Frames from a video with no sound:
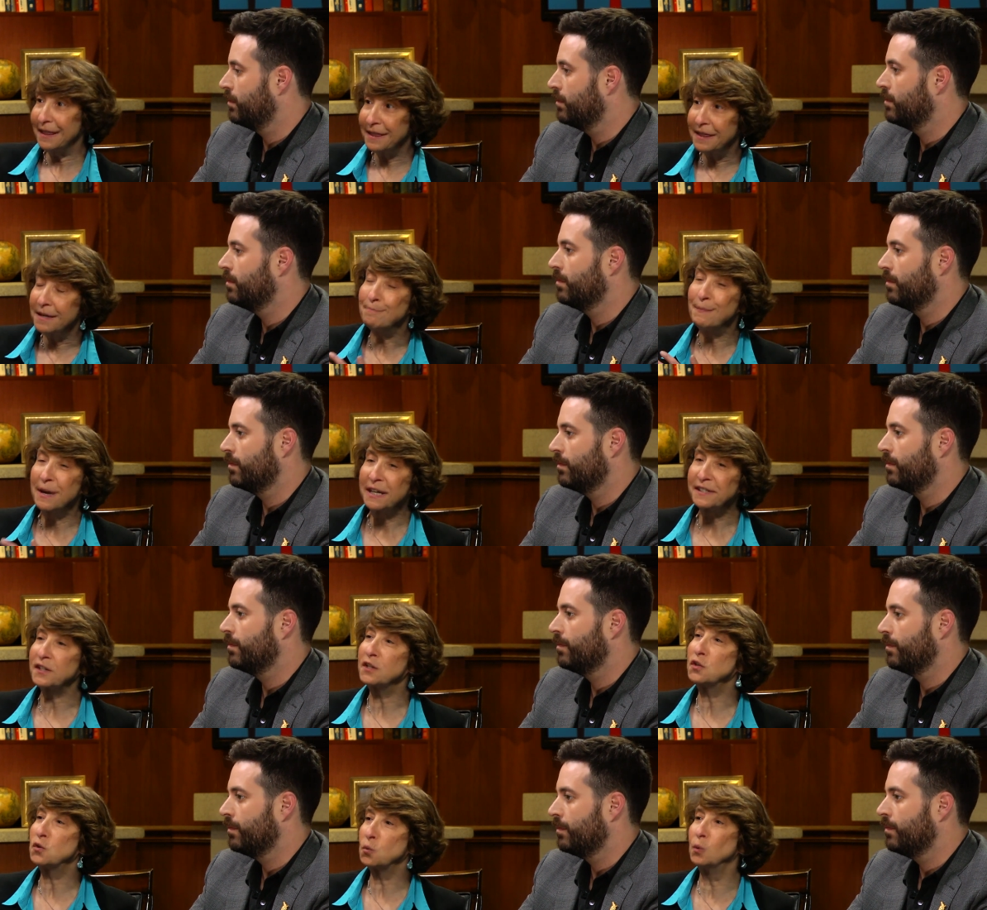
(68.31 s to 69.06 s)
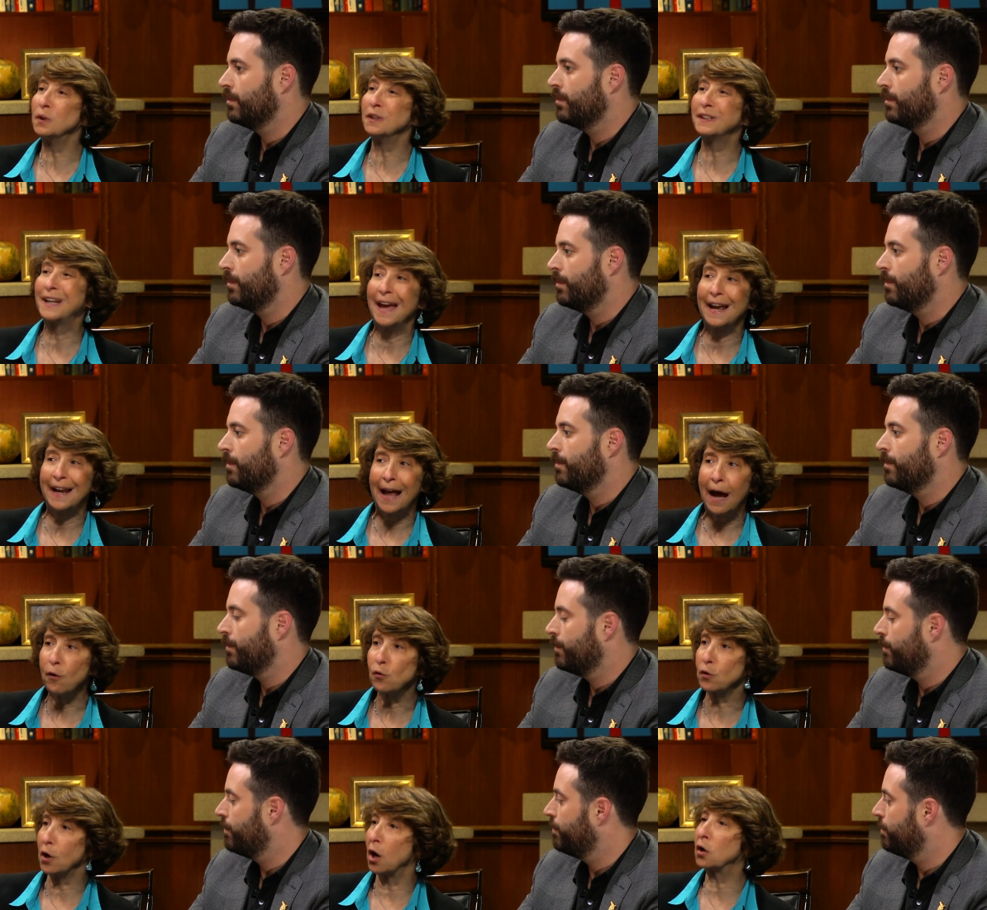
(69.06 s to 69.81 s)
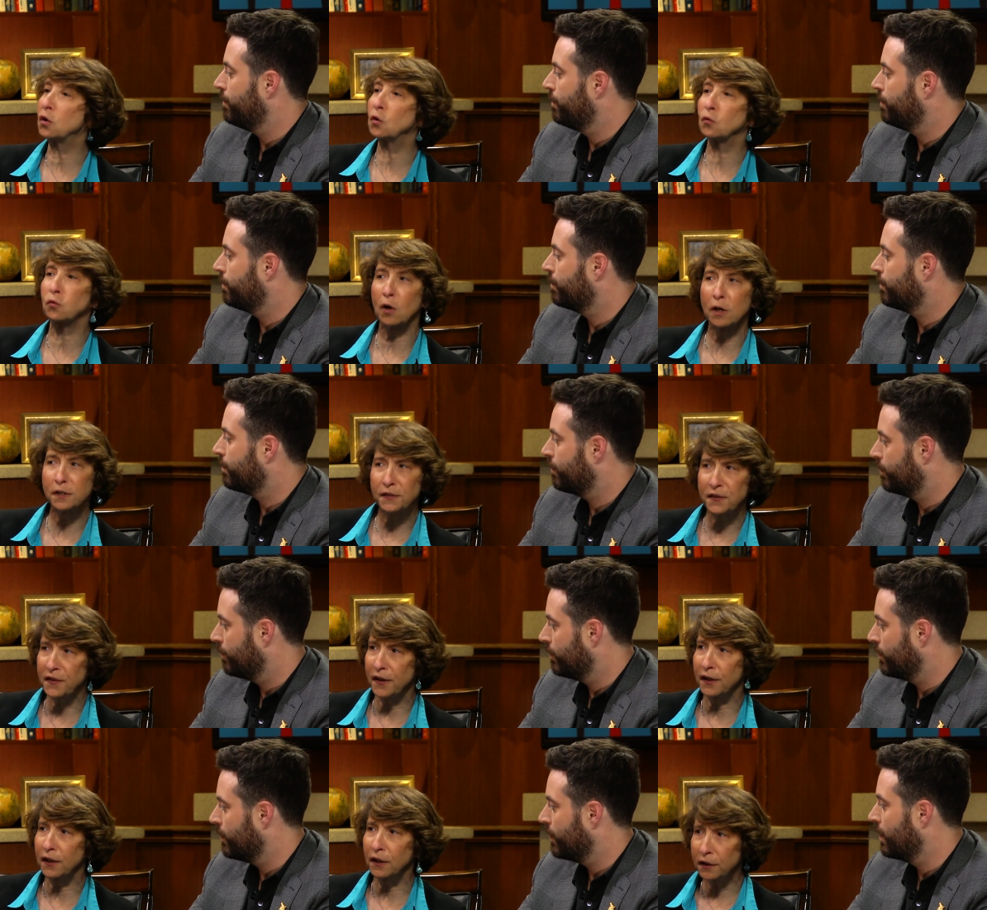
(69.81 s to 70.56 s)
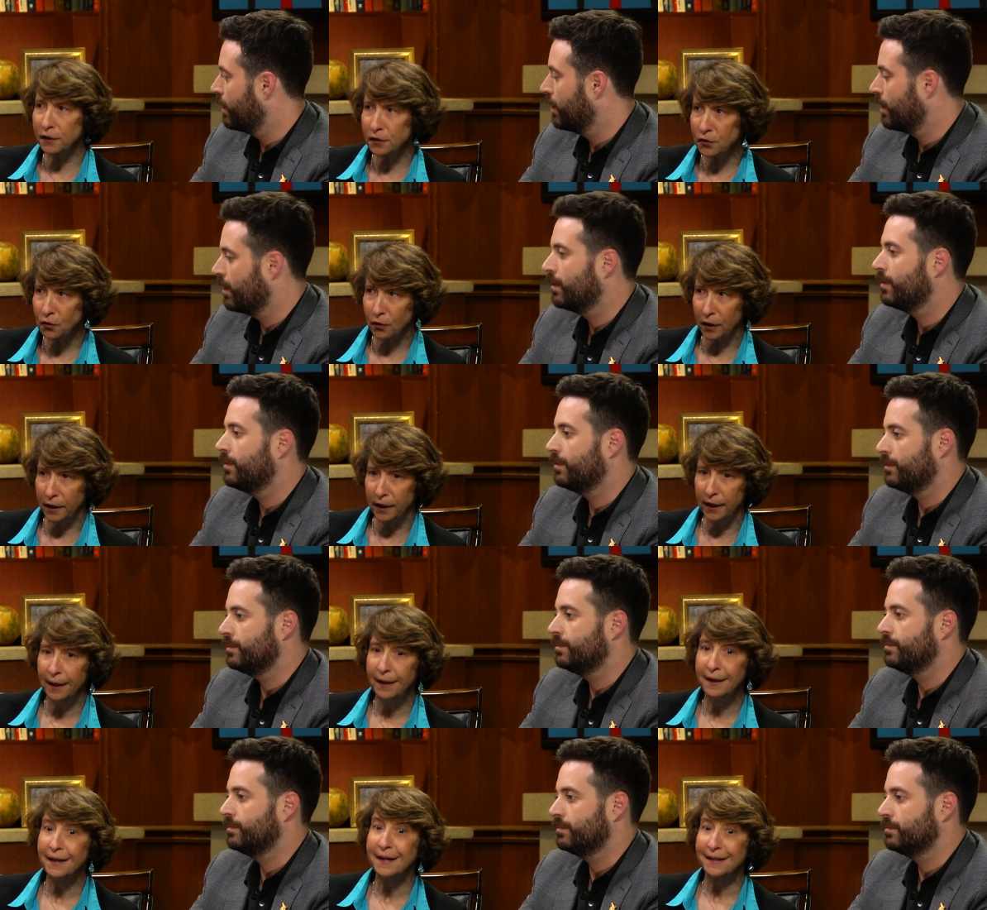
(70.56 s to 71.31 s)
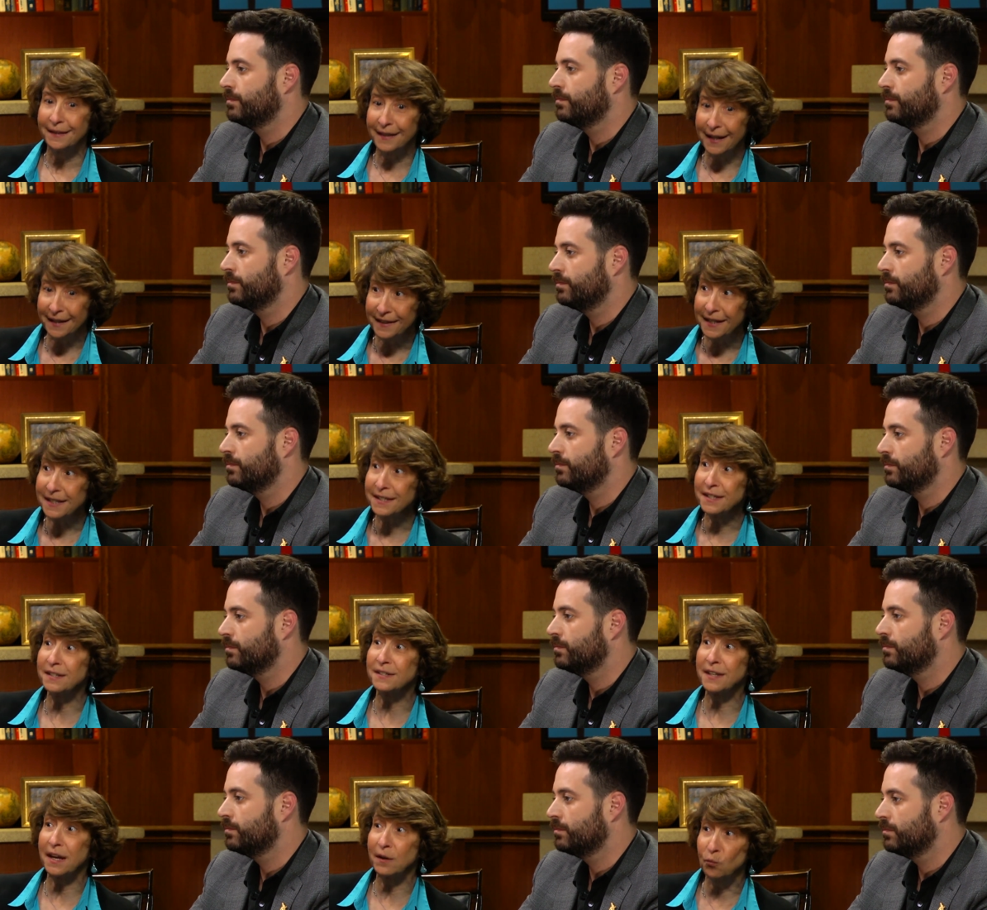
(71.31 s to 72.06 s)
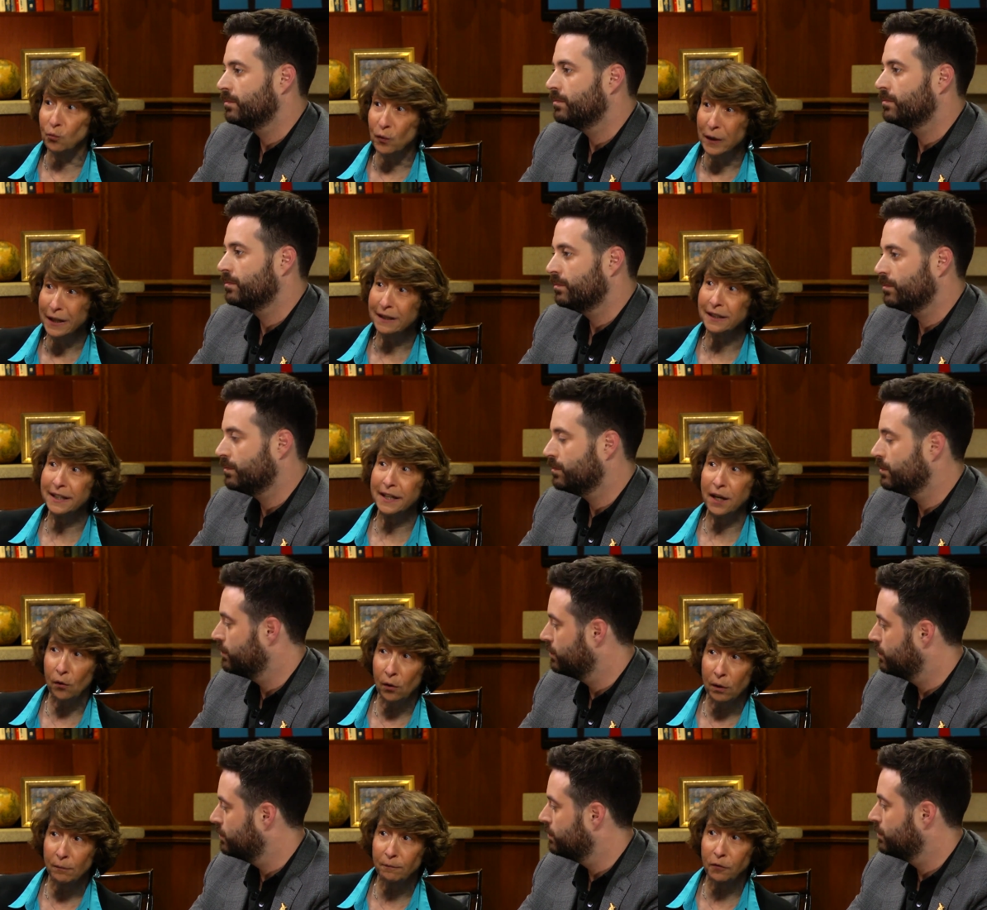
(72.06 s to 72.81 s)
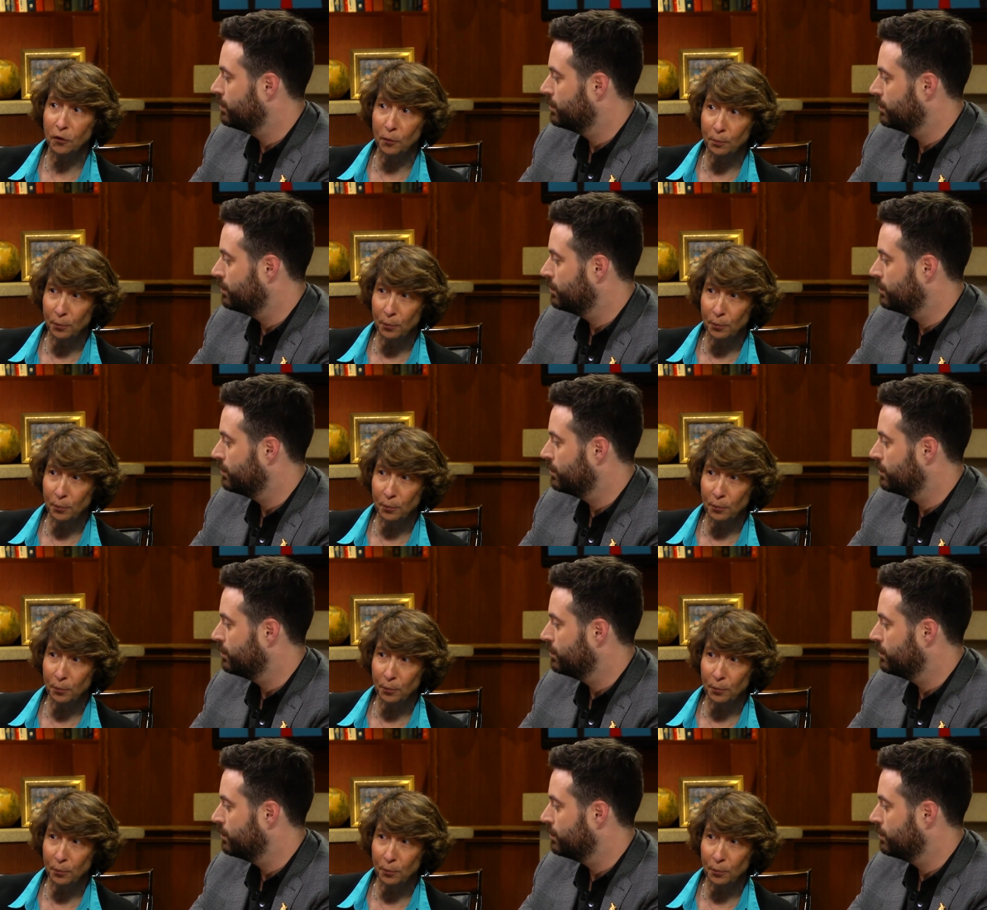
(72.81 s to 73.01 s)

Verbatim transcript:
Speaker 1: the message will get out across the country that this is a really harmful